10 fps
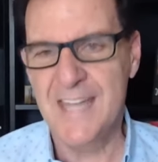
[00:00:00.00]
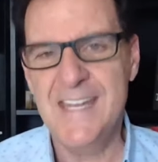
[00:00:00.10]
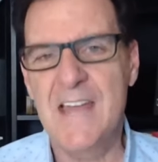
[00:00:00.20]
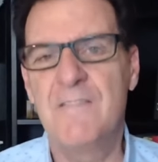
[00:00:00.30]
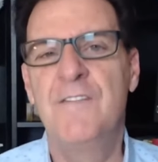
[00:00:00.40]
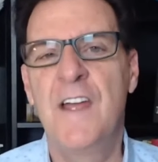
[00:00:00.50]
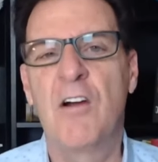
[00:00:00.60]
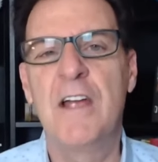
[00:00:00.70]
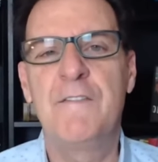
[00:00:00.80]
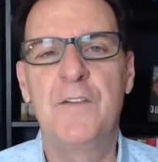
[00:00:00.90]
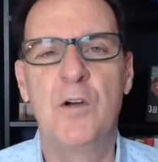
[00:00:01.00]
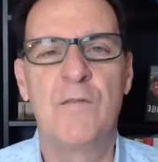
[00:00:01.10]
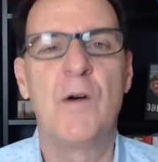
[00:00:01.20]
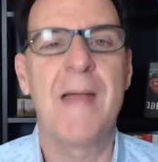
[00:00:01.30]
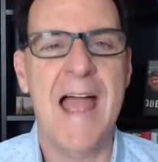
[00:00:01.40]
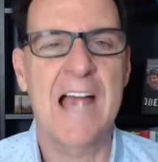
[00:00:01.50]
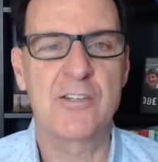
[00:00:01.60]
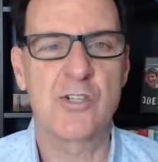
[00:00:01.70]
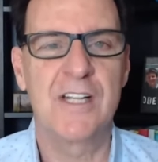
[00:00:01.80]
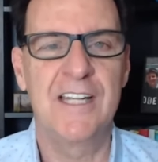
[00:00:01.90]
and yet, very few of them
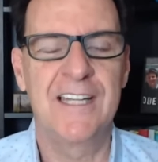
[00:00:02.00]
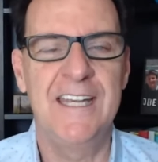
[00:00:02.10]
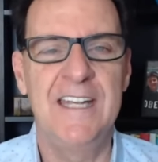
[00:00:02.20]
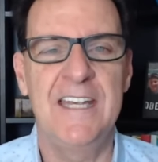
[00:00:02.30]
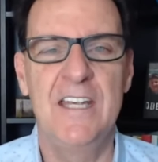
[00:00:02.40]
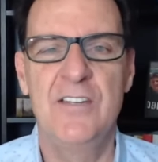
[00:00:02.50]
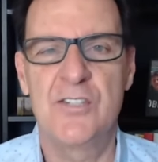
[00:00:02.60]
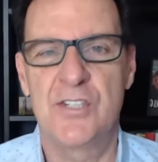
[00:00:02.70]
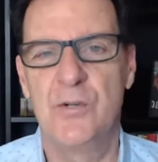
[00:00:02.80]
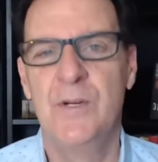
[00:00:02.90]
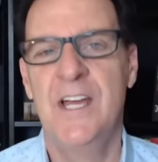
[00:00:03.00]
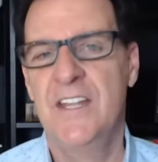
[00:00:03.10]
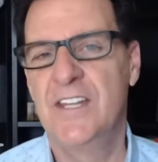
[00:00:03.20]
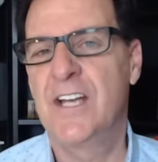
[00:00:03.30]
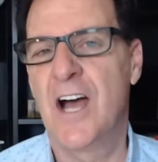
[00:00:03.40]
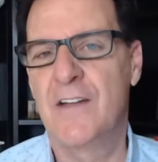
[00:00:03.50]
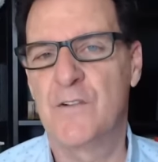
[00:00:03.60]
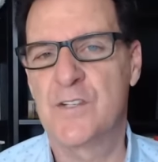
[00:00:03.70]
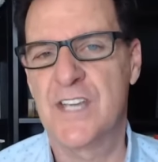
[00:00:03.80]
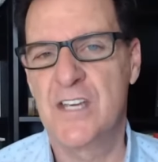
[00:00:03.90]
actually lean into the
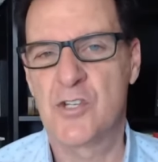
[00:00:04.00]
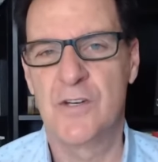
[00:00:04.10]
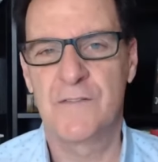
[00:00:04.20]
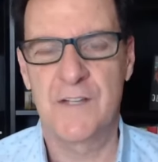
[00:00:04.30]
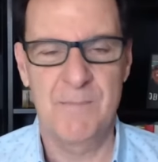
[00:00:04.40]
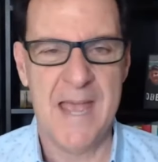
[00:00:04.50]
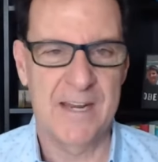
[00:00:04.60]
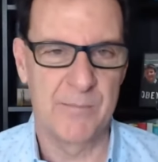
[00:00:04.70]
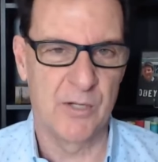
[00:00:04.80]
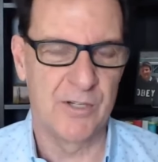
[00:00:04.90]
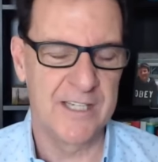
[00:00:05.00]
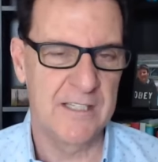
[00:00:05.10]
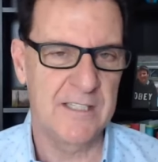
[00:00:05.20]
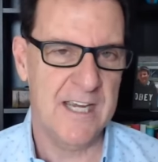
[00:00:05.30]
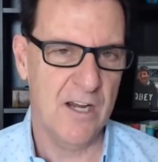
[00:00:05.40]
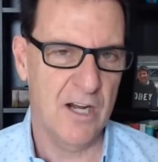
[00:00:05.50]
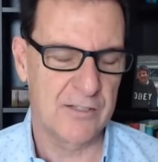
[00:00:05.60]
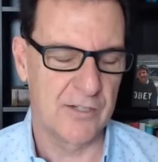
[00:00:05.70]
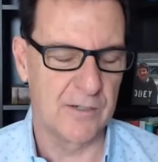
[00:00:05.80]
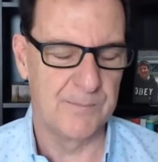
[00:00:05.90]
conversation of compatibility and
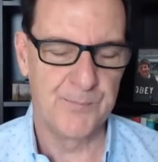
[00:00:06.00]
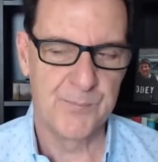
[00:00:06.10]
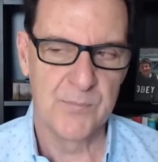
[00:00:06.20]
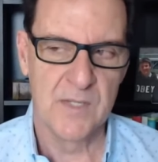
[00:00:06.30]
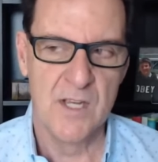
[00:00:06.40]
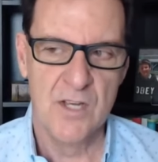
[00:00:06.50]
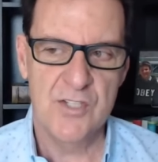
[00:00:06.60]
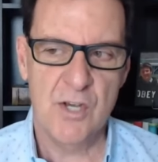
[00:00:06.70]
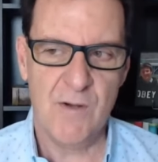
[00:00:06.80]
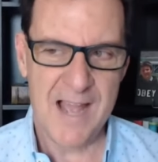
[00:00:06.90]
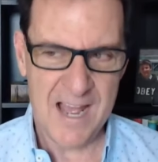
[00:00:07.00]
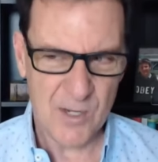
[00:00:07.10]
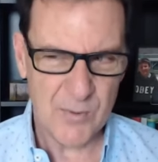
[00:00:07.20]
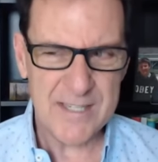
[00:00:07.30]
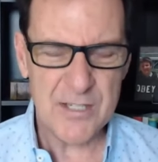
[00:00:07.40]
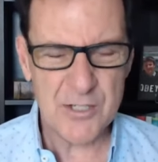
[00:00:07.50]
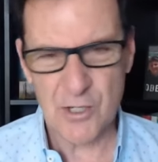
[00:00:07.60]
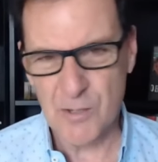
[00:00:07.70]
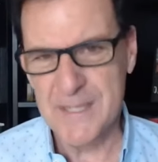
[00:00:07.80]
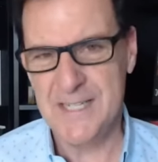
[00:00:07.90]
character. So, how do we
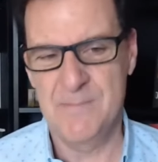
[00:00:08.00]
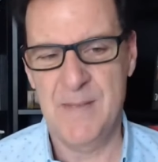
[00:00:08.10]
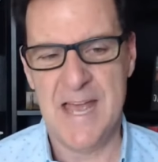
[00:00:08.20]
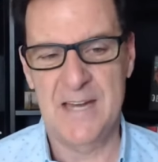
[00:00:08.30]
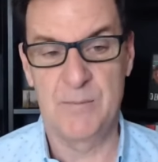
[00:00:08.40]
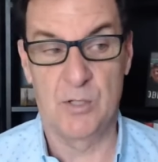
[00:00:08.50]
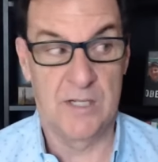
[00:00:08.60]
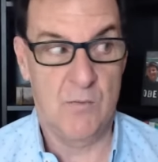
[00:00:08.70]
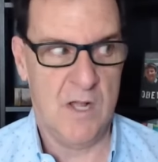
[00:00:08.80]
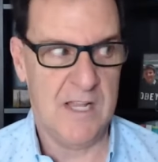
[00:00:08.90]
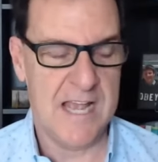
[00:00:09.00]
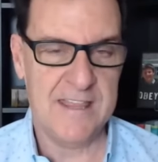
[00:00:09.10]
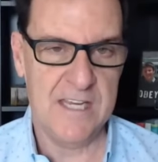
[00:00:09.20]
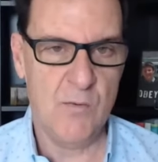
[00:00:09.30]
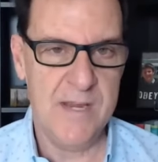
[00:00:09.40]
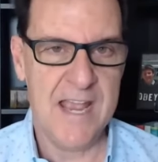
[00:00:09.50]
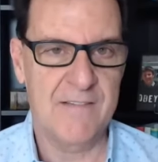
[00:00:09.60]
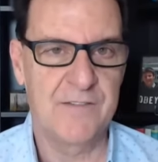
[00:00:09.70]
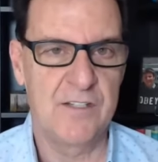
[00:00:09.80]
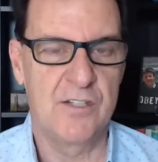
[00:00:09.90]
determine compatibility? Well, I think we
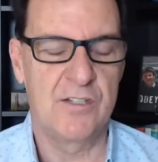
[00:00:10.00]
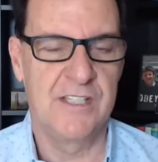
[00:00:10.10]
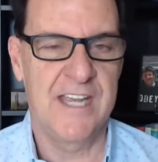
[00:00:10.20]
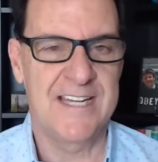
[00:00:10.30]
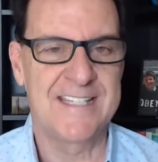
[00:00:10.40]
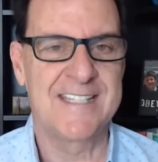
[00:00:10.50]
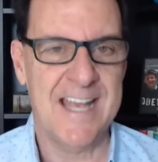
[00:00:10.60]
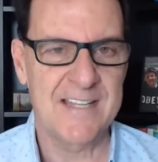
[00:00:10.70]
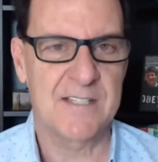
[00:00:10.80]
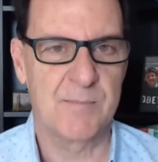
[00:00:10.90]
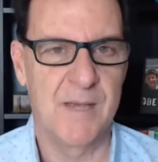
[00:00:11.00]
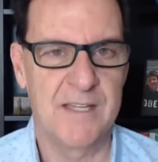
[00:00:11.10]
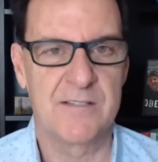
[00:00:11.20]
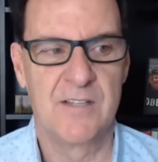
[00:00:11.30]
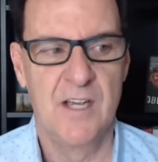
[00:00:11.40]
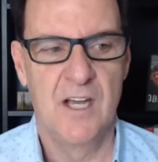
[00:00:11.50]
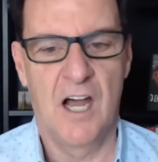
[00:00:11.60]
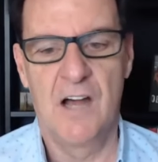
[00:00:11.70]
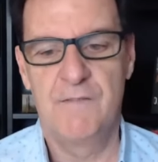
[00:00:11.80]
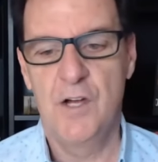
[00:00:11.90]
have to get assessment
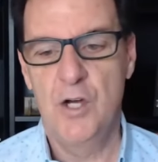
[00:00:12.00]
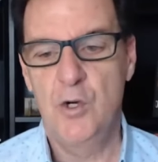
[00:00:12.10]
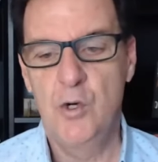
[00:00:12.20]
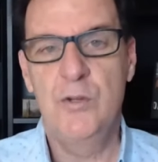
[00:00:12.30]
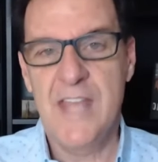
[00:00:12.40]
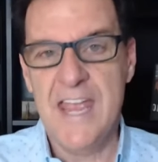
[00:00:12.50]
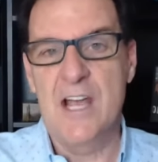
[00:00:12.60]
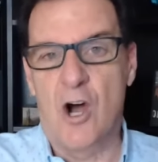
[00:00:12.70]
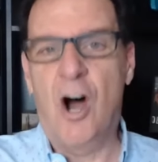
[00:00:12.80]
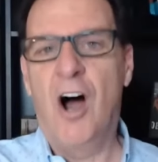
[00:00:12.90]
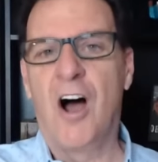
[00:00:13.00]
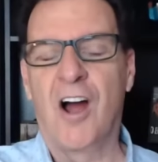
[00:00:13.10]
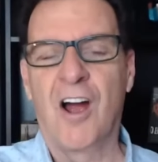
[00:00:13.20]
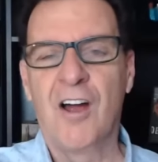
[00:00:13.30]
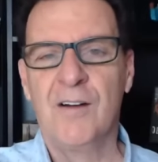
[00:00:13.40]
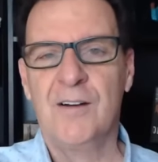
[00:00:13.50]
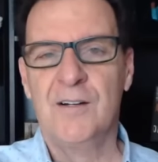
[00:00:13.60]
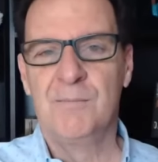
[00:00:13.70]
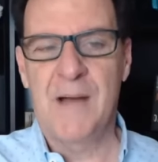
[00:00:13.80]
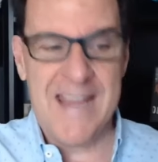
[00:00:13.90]
of who they are
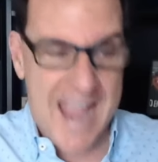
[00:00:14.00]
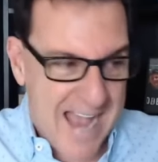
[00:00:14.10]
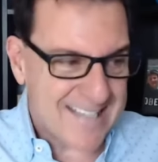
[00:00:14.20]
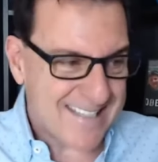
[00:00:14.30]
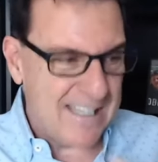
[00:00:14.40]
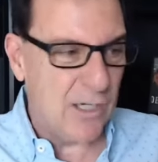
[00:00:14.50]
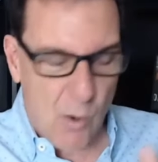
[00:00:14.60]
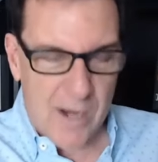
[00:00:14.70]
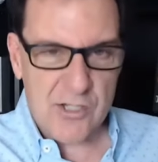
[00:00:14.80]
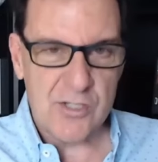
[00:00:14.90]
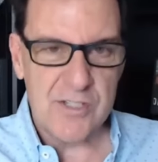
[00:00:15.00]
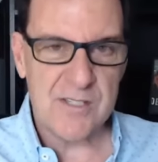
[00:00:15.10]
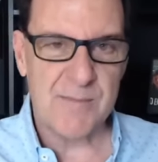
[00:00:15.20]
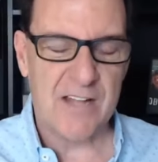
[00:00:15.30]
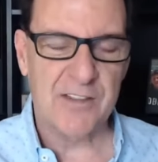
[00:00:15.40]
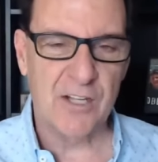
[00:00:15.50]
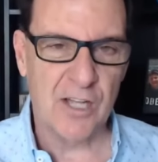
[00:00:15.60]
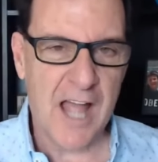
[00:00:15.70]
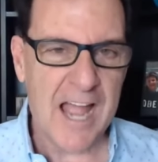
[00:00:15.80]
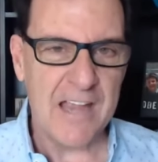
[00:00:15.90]
by asking questions about their
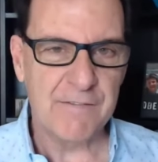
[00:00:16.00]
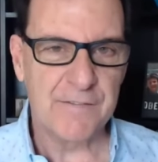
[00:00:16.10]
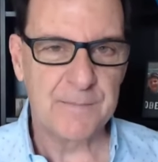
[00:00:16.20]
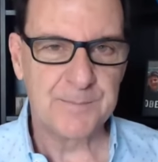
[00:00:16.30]
life.